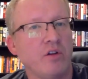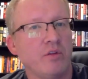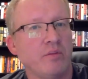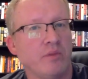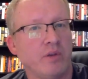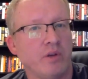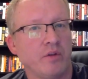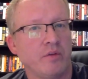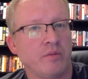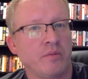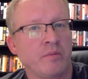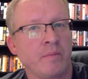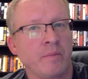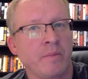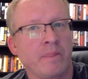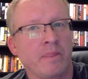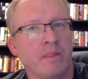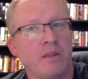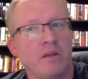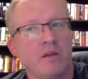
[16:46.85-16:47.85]
the moon.
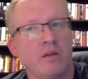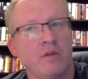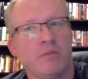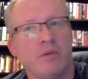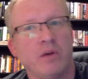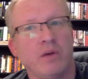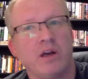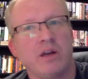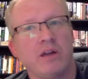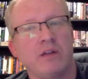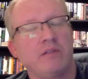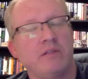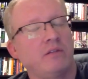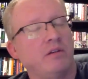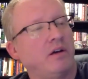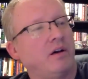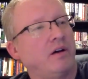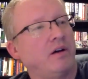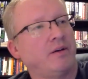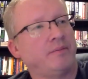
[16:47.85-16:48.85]
But
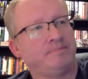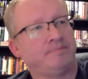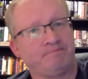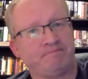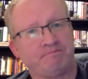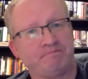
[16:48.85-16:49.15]
um,